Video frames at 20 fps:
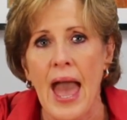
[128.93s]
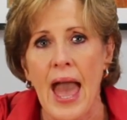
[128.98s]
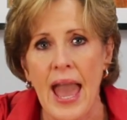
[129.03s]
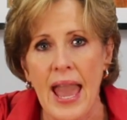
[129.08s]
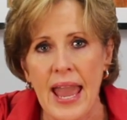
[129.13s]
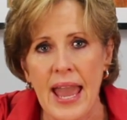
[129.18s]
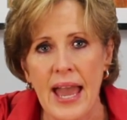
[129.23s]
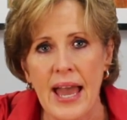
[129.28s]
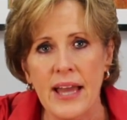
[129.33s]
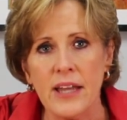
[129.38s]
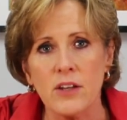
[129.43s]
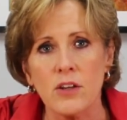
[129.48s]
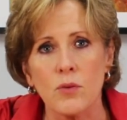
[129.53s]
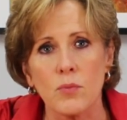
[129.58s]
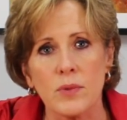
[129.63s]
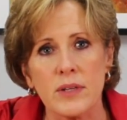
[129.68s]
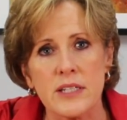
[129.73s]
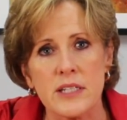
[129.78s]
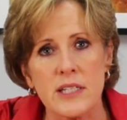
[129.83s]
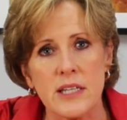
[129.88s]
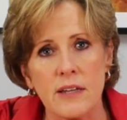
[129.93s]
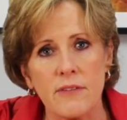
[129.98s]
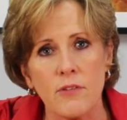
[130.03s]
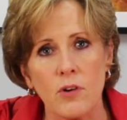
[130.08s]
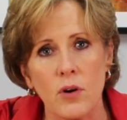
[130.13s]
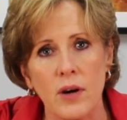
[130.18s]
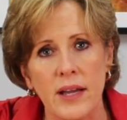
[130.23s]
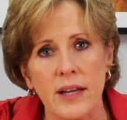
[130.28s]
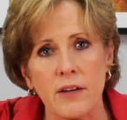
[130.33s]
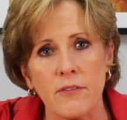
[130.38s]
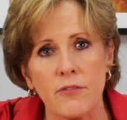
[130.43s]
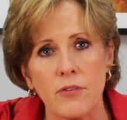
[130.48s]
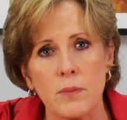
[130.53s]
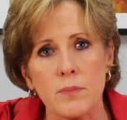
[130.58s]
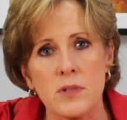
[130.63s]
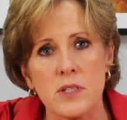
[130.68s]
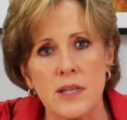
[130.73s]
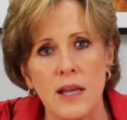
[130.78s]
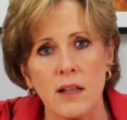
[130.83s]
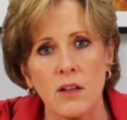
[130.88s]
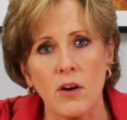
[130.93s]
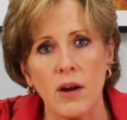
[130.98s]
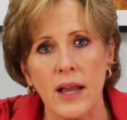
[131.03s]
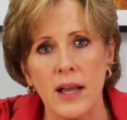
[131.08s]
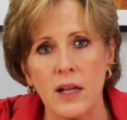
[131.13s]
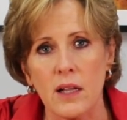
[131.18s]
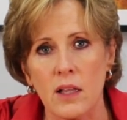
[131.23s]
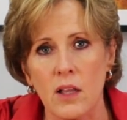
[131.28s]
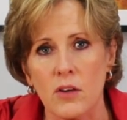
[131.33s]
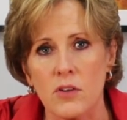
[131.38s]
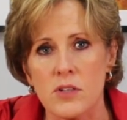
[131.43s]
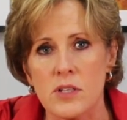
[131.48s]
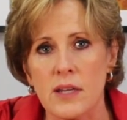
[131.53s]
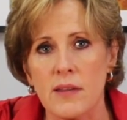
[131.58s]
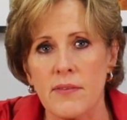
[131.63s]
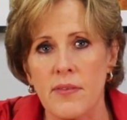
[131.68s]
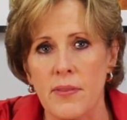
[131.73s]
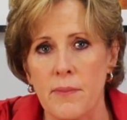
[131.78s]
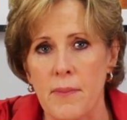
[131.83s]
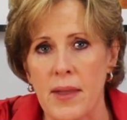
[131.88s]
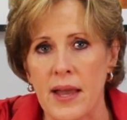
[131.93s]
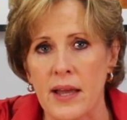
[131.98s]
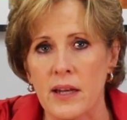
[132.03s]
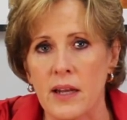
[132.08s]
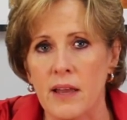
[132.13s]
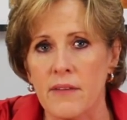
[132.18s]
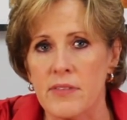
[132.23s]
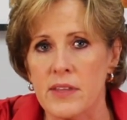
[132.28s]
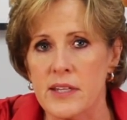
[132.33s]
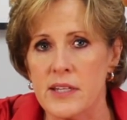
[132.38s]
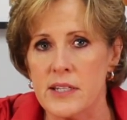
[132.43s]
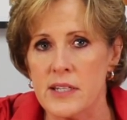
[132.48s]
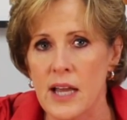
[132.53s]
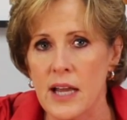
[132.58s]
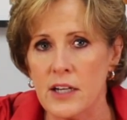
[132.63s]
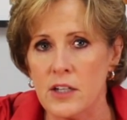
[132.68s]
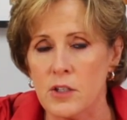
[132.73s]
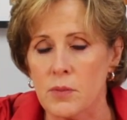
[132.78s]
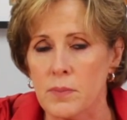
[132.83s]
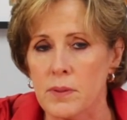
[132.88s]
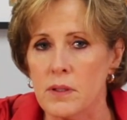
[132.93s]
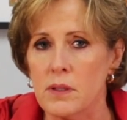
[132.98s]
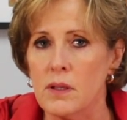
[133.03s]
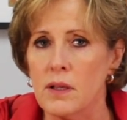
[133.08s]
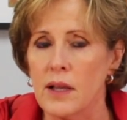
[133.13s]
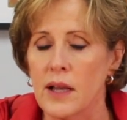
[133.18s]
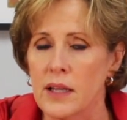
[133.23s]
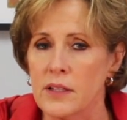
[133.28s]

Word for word: and receive credit from seller at closing in the amount of the deductible